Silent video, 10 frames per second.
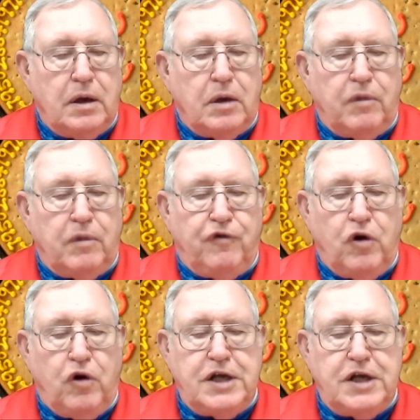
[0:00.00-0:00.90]
Number
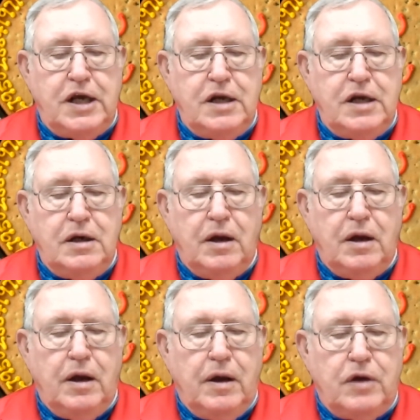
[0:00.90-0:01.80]
14,
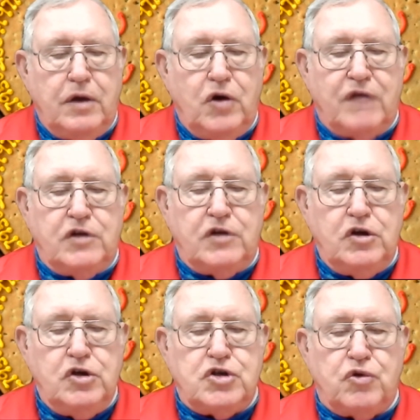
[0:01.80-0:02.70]
you have to
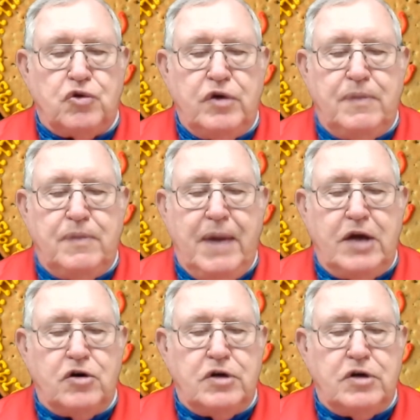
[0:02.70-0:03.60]
use the
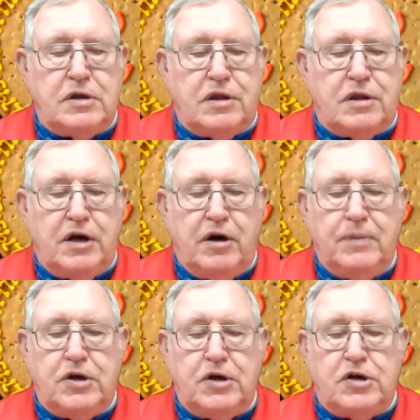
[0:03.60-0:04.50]
remainder
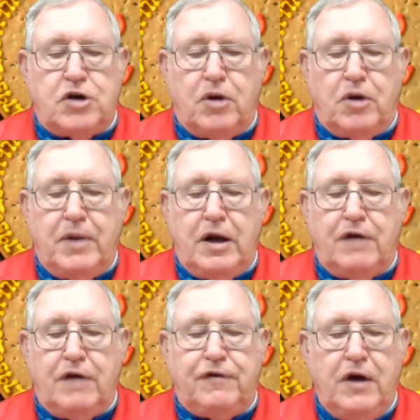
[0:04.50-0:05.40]
theorem to determine
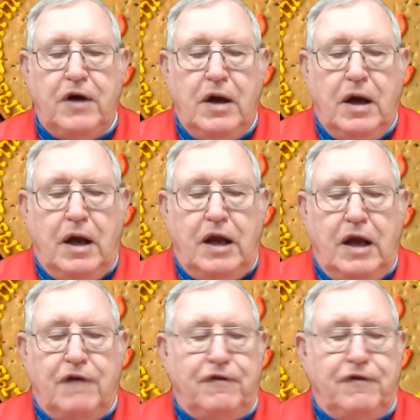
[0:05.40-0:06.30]
if
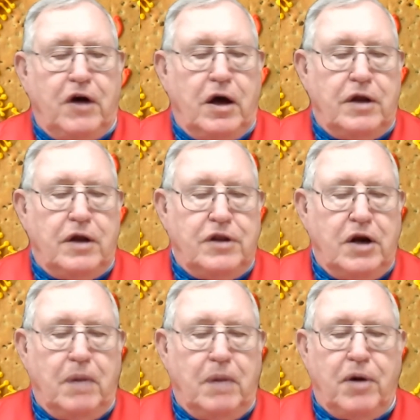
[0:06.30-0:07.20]
the
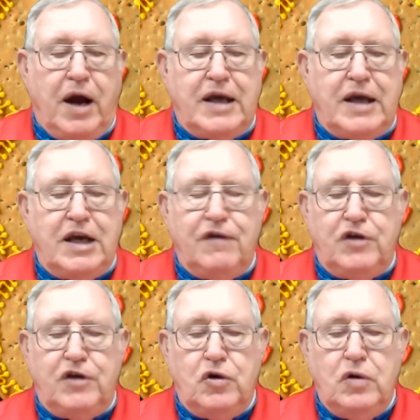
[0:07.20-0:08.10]
number I give
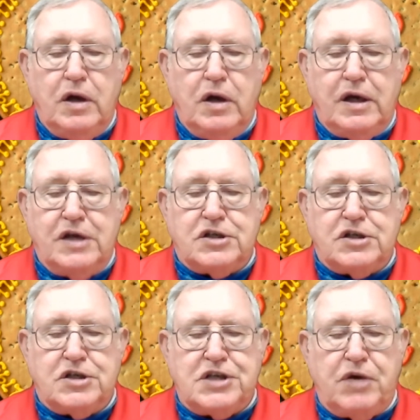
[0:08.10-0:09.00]
you is
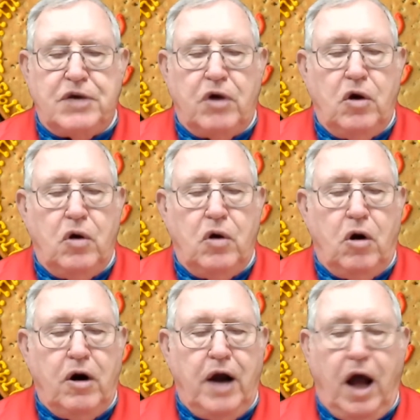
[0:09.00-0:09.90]
a 0
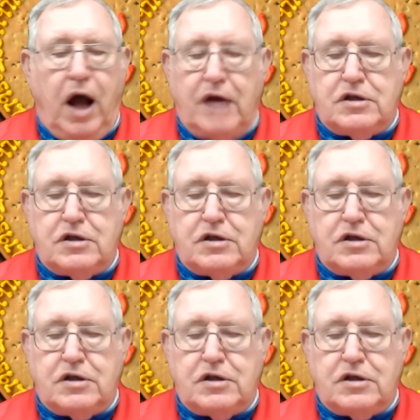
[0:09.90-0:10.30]
or not.